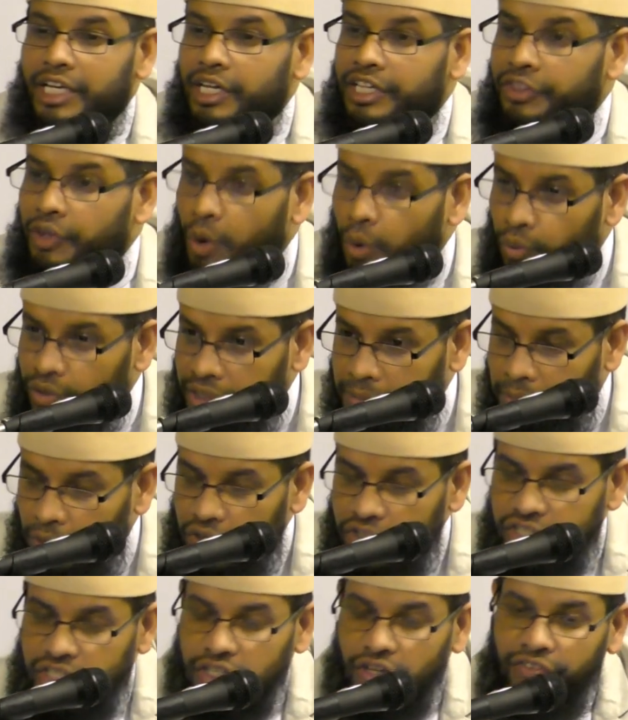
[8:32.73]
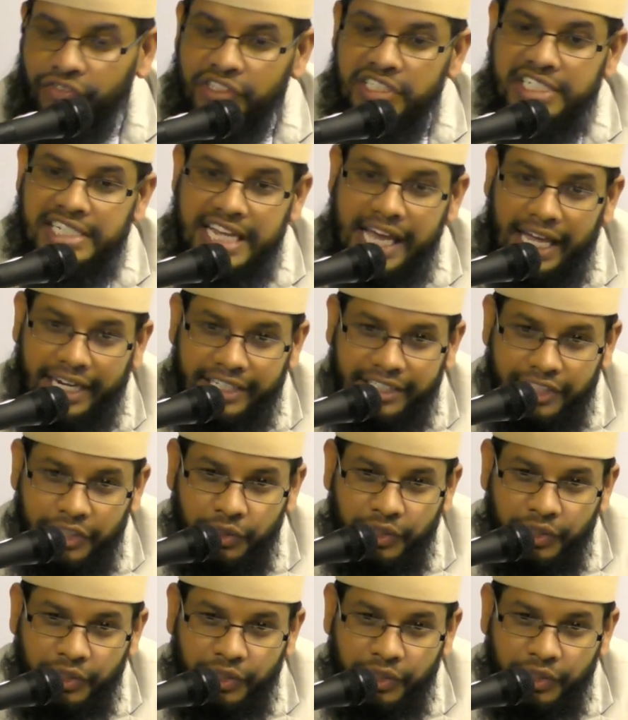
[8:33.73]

In the holy books of Christianity,